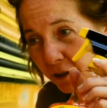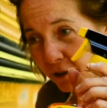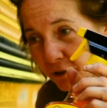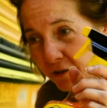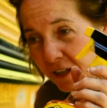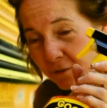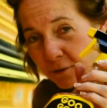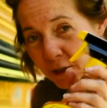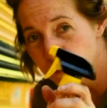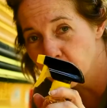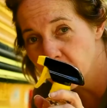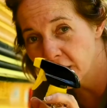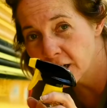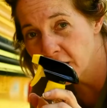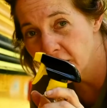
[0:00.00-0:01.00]
You just have to
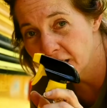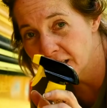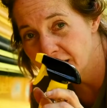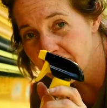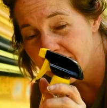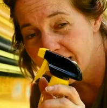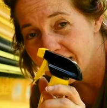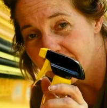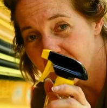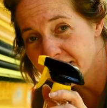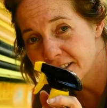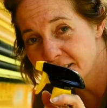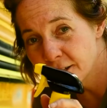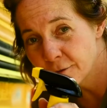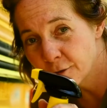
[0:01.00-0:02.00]
spray it on, let it
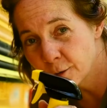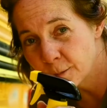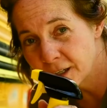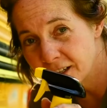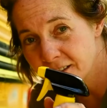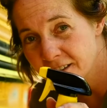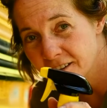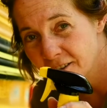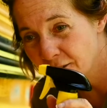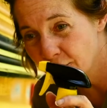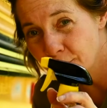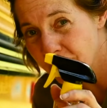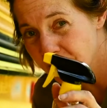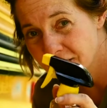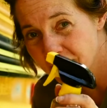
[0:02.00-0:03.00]
sit a few minutes, and then you can
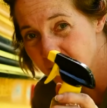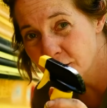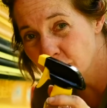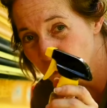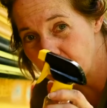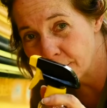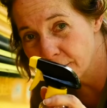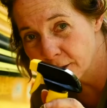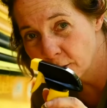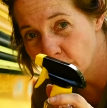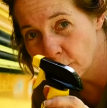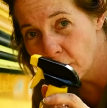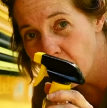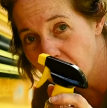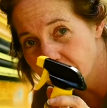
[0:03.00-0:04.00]
basically scrape the
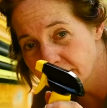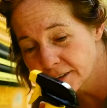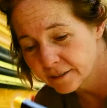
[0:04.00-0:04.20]
glue off.